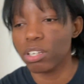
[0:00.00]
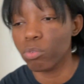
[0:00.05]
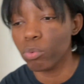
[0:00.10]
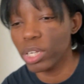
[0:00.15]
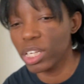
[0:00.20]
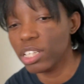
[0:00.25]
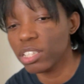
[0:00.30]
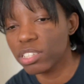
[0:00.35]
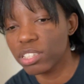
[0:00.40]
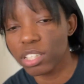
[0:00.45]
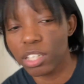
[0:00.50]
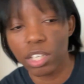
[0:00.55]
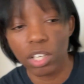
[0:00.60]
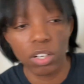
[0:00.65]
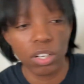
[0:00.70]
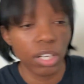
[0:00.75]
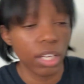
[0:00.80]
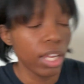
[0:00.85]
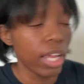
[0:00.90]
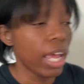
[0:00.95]
We need
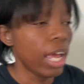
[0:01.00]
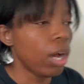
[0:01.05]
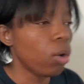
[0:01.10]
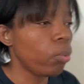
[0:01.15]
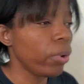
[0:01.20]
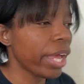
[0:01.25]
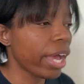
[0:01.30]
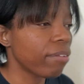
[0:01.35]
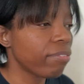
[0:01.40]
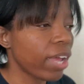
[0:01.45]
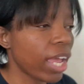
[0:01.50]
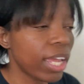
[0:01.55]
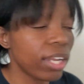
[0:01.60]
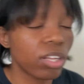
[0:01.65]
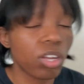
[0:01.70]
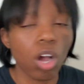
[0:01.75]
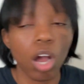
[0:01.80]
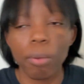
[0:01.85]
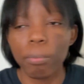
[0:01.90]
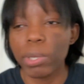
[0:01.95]
security. We have hate
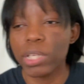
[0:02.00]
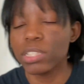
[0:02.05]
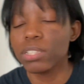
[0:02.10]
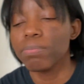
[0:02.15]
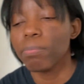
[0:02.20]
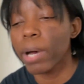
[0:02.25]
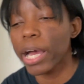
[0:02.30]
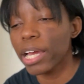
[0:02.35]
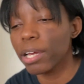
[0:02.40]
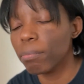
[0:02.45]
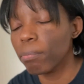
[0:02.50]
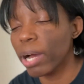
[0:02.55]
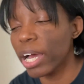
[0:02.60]
comments. My